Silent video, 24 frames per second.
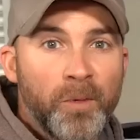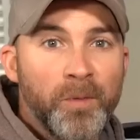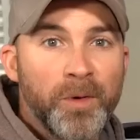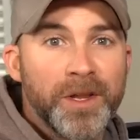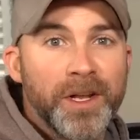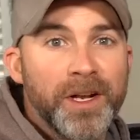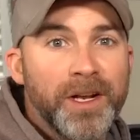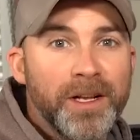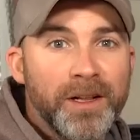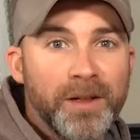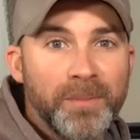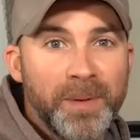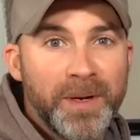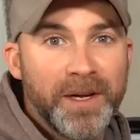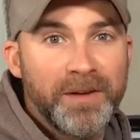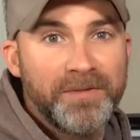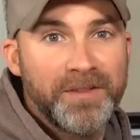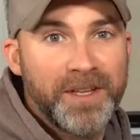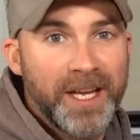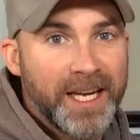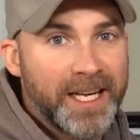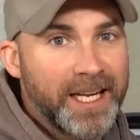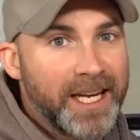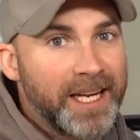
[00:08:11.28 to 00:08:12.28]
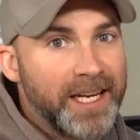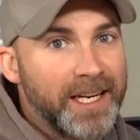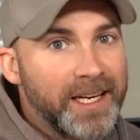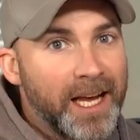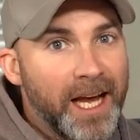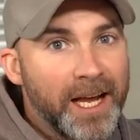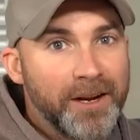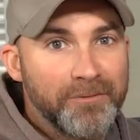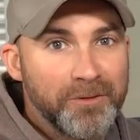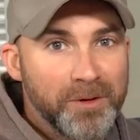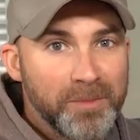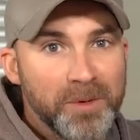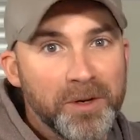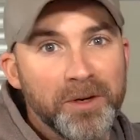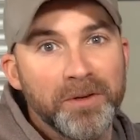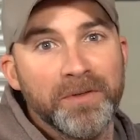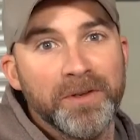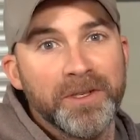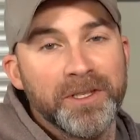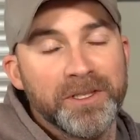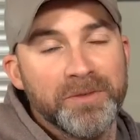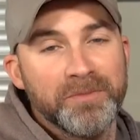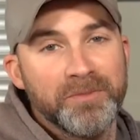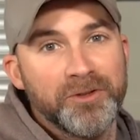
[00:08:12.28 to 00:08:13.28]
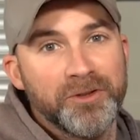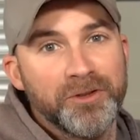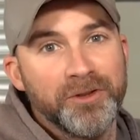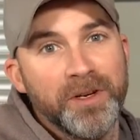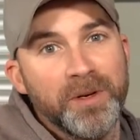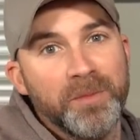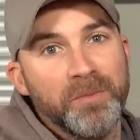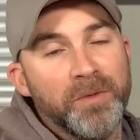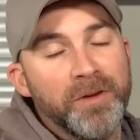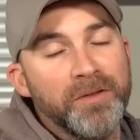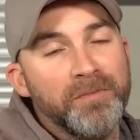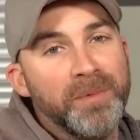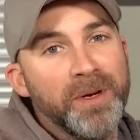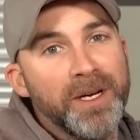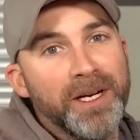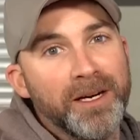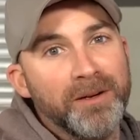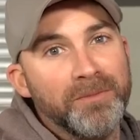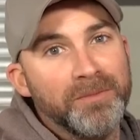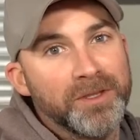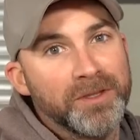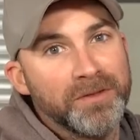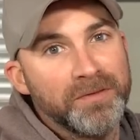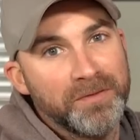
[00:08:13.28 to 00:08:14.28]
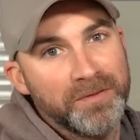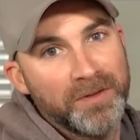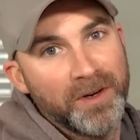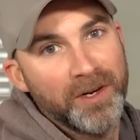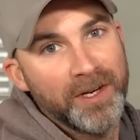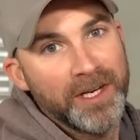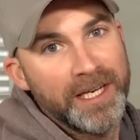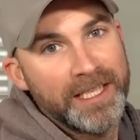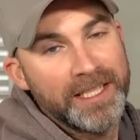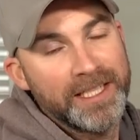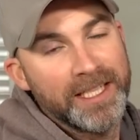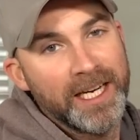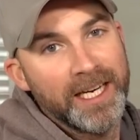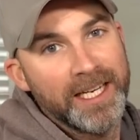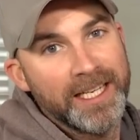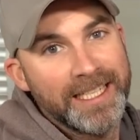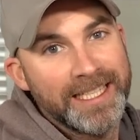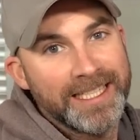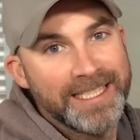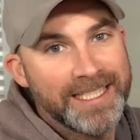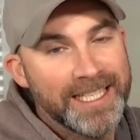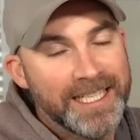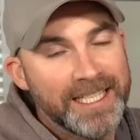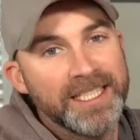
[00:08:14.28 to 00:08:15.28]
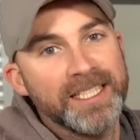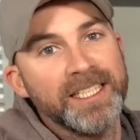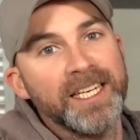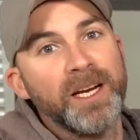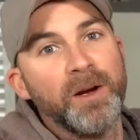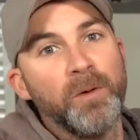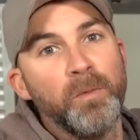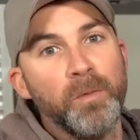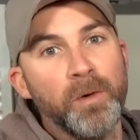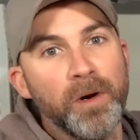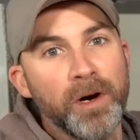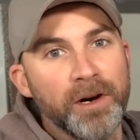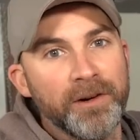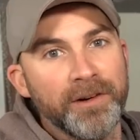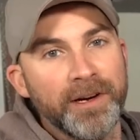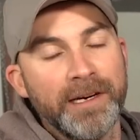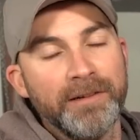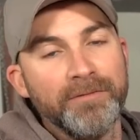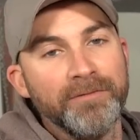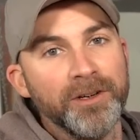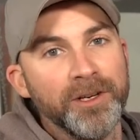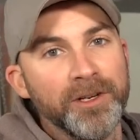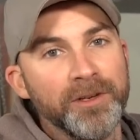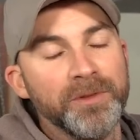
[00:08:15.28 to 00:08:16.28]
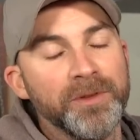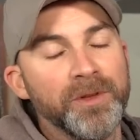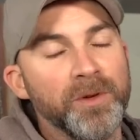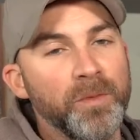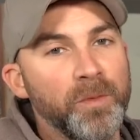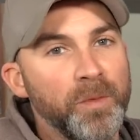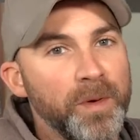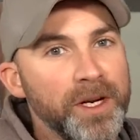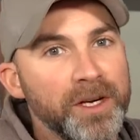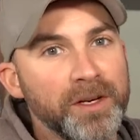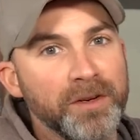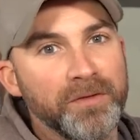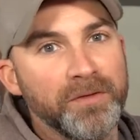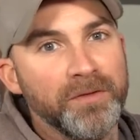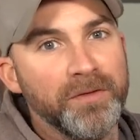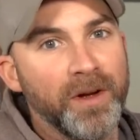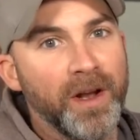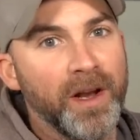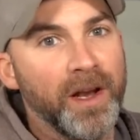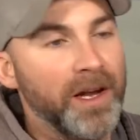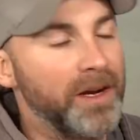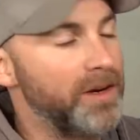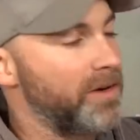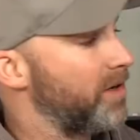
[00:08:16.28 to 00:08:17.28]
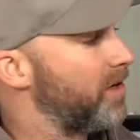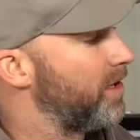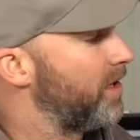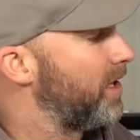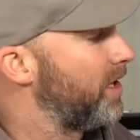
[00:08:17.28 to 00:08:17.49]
With a little bit of digging and removing some trim, we've been able to find an existing wiring route that we could follow